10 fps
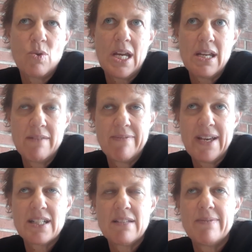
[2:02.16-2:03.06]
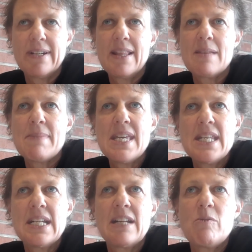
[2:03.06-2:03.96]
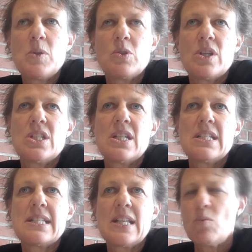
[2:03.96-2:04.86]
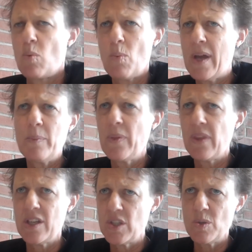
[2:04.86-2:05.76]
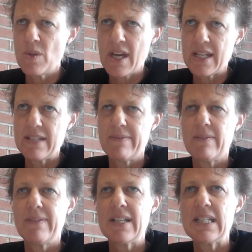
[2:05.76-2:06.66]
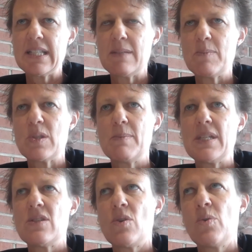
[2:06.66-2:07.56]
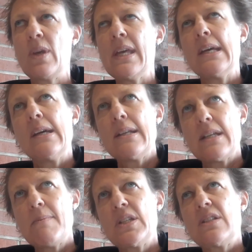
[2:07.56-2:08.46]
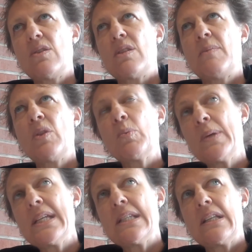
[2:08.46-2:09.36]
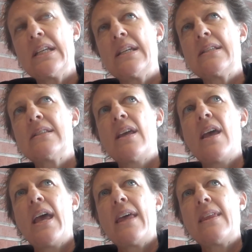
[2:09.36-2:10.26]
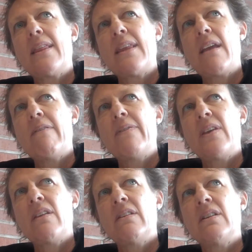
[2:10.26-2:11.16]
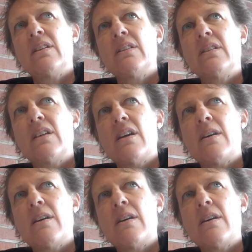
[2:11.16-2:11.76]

or in fact invite them in, and I've been trying to understand, well, why would they do that if in fact it seems to be so damaging to them? And the reason is that they feel